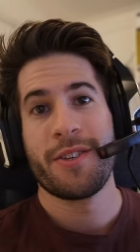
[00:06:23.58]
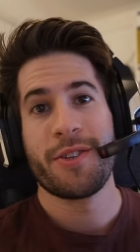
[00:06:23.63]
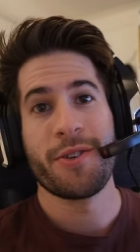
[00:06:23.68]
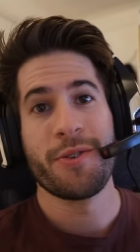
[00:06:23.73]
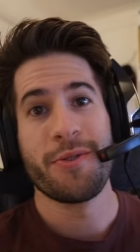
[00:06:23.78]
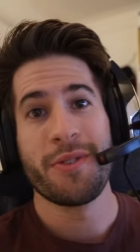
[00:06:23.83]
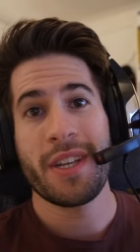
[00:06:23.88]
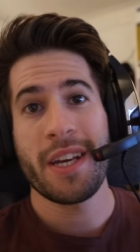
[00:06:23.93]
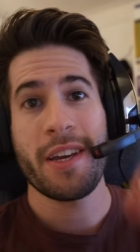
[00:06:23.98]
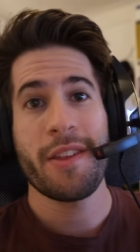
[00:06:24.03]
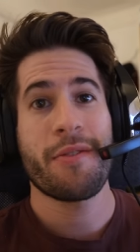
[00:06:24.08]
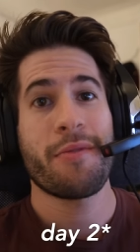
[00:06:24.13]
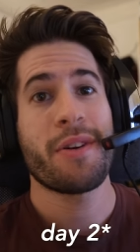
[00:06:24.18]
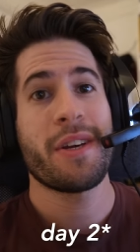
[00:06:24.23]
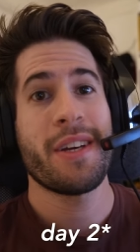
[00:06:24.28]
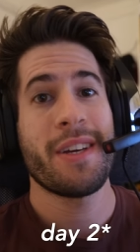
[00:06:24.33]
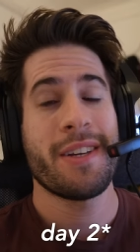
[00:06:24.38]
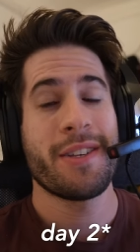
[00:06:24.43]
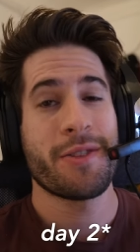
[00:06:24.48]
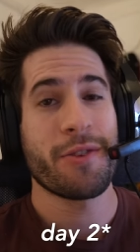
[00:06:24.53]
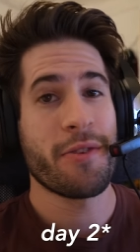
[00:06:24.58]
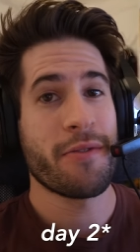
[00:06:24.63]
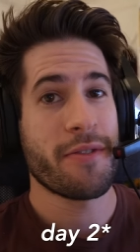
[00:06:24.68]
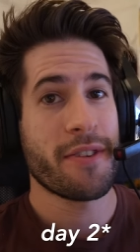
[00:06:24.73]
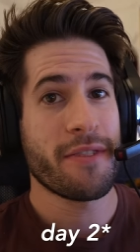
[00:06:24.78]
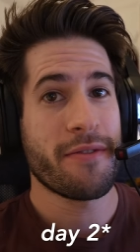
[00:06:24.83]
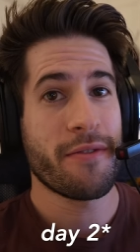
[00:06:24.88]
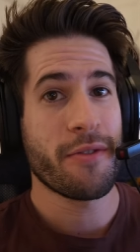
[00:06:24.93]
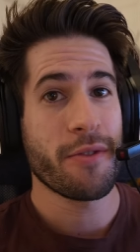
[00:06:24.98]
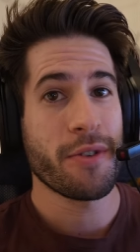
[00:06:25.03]
So day three is
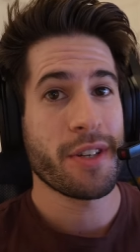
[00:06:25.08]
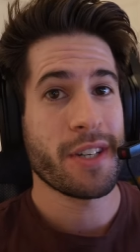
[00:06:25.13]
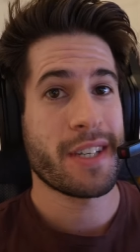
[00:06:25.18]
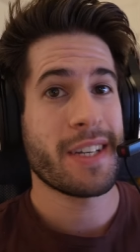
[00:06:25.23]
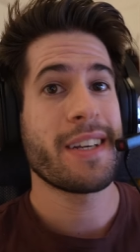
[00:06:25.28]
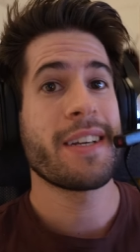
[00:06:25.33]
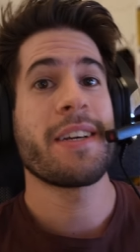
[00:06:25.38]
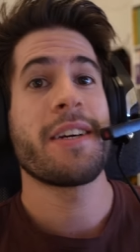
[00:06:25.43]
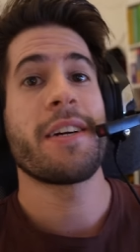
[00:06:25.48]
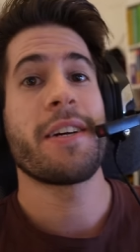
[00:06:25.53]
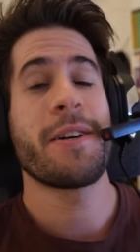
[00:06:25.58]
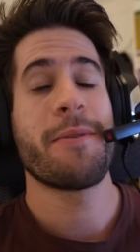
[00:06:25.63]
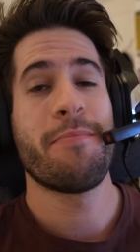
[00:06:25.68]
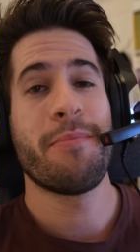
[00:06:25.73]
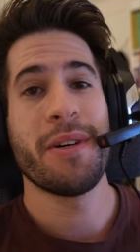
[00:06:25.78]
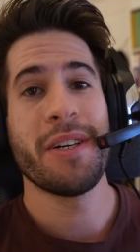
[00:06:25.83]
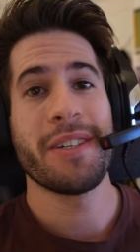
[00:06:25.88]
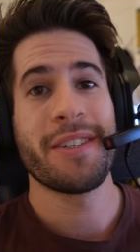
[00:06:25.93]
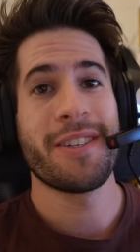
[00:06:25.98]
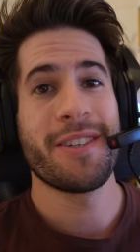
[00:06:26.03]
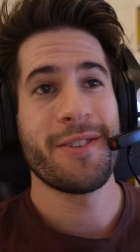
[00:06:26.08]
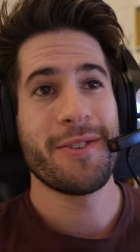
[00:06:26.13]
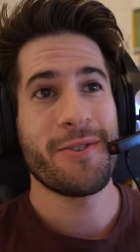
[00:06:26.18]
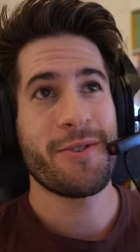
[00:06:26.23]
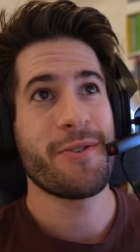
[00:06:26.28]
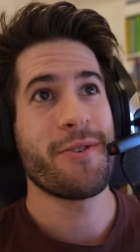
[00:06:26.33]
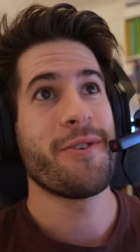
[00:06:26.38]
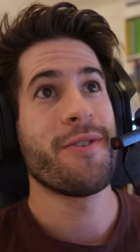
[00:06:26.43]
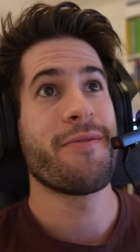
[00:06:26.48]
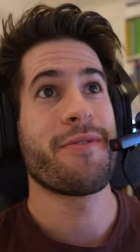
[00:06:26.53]
over for studying, but
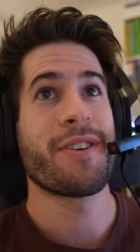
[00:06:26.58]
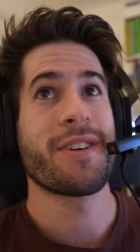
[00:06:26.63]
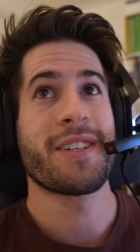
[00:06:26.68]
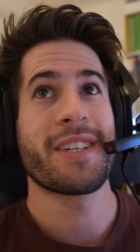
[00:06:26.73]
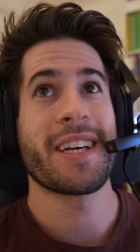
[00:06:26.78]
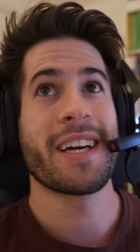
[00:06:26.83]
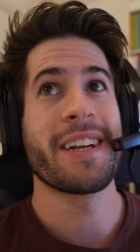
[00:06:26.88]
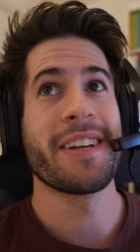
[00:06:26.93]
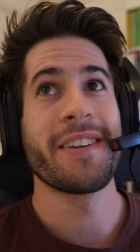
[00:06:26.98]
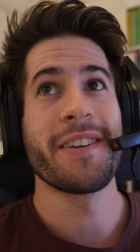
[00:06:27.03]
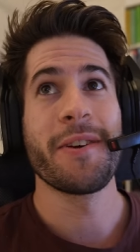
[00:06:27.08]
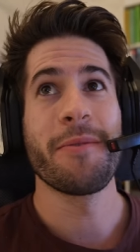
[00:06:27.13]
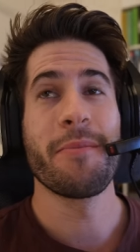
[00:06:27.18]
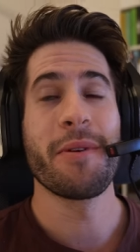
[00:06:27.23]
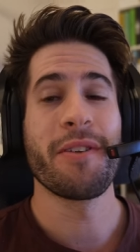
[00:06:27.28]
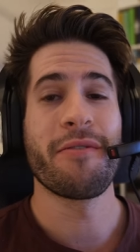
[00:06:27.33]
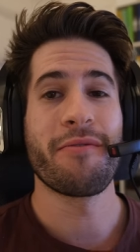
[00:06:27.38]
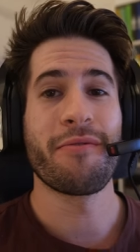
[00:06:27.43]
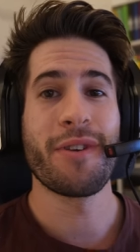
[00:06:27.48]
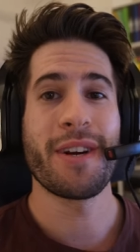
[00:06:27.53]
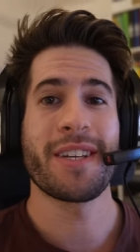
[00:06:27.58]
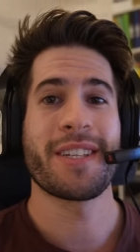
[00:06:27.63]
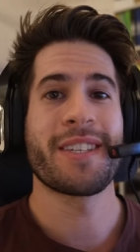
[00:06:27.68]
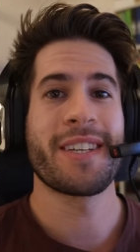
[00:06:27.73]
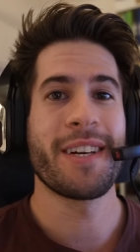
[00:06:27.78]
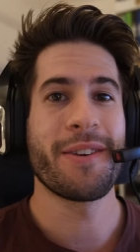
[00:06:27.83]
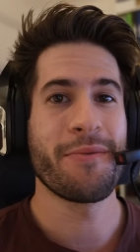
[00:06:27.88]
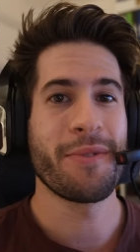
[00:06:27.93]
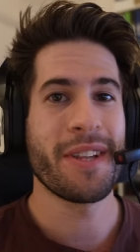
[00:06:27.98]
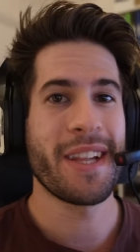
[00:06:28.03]
not over to get in a bit of rest
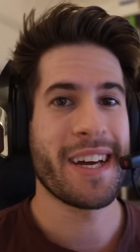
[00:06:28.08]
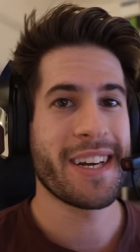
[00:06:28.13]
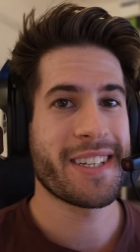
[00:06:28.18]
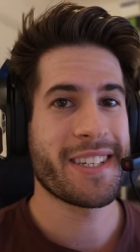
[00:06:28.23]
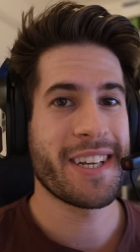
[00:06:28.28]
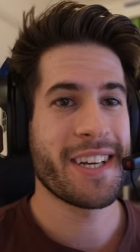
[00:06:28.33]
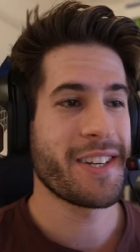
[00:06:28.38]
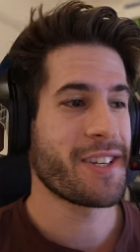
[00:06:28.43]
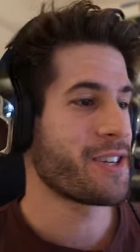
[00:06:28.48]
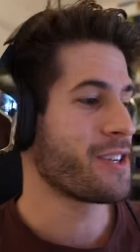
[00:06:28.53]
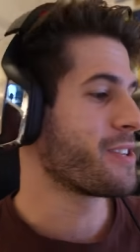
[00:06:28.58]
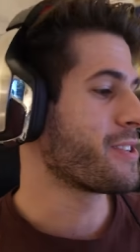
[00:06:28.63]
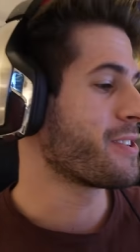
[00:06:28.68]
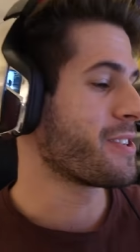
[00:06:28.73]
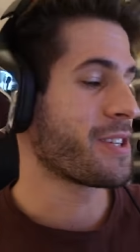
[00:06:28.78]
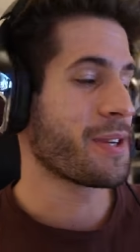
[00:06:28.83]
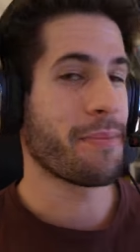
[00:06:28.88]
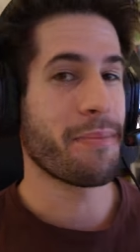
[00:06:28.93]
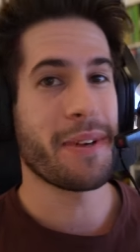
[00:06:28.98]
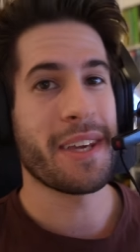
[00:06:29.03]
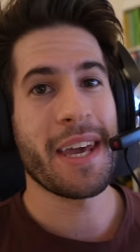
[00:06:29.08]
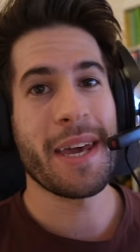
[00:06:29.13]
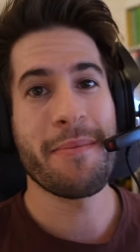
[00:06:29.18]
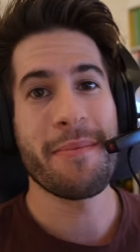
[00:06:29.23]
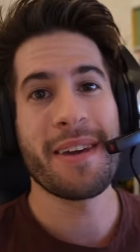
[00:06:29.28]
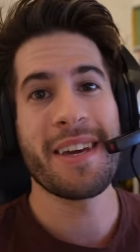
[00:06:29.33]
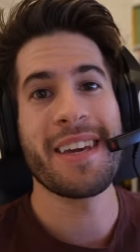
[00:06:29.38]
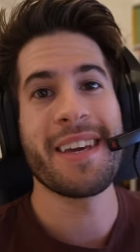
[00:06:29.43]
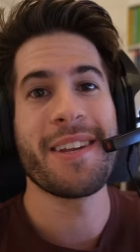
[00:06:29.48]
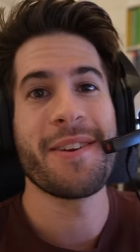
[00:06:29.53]
and relaxation, some
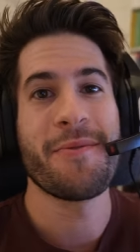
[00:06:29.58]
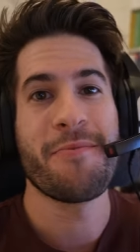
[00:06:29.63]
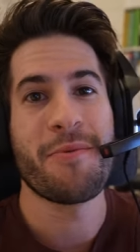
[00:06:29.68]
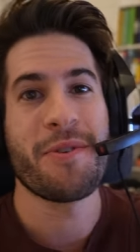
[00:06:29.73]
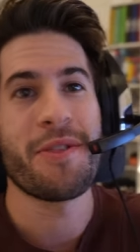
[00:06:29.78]
gaming in